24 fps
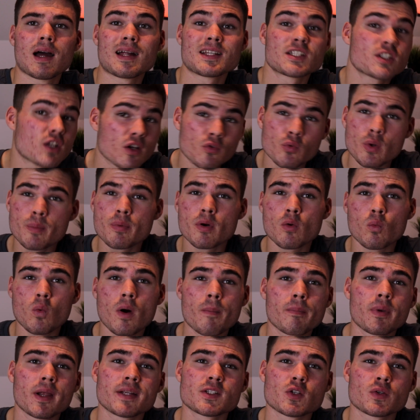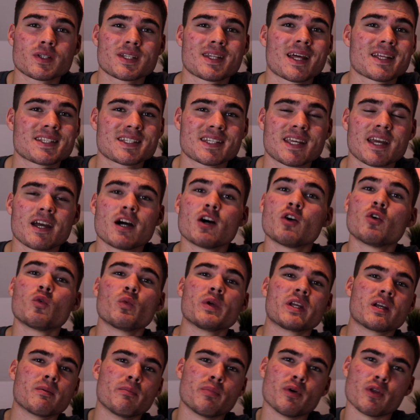And so if we put OnePlus onto that scale, we
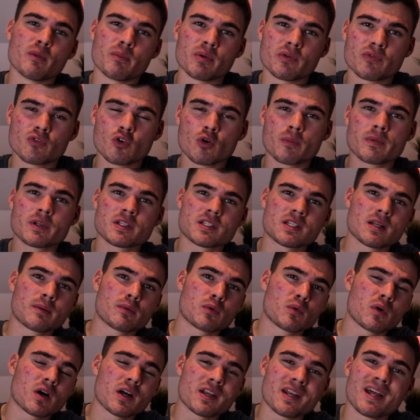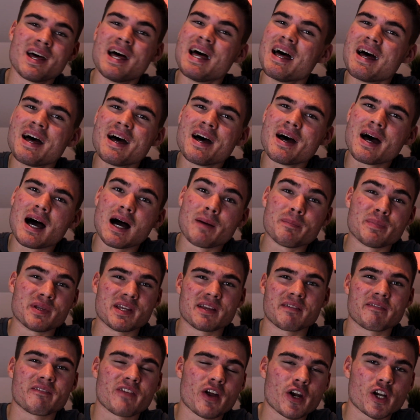can put the performance number one at
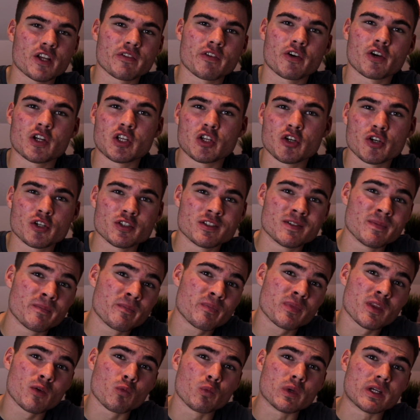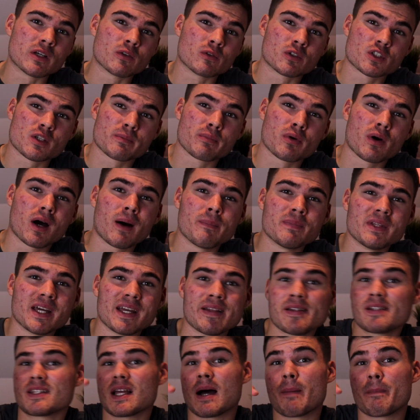being very, very good. We can also put
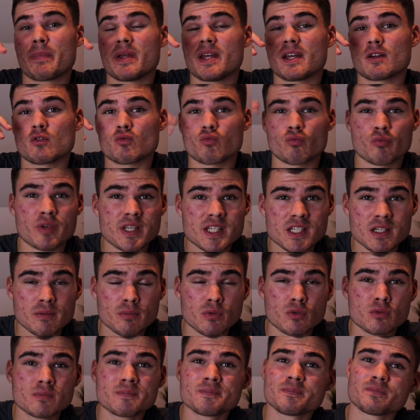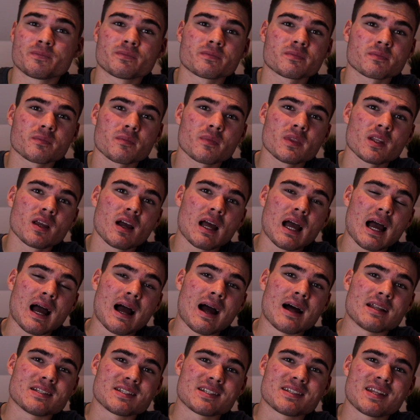updates at being reasonable.
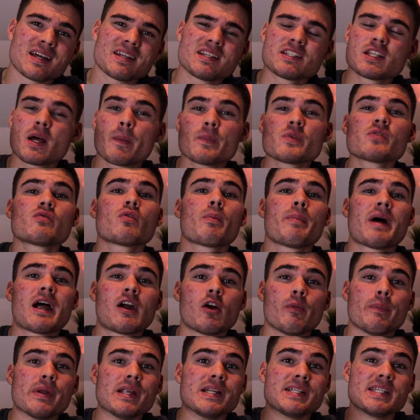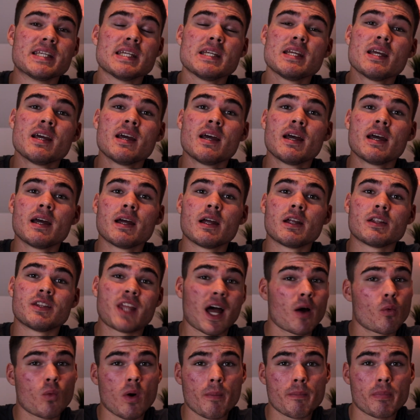And then in terms of repairability,
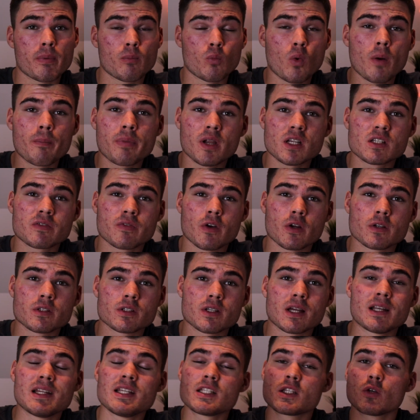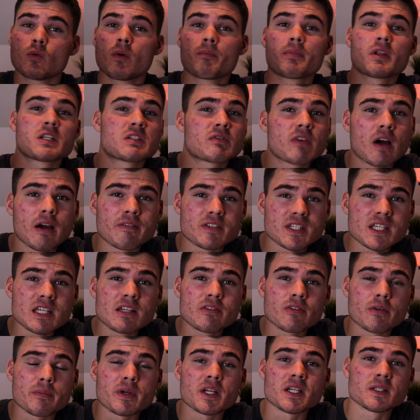that OnePlus phones, at least the OnePlus 5T
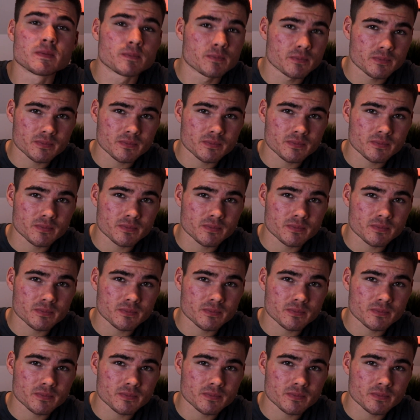for me,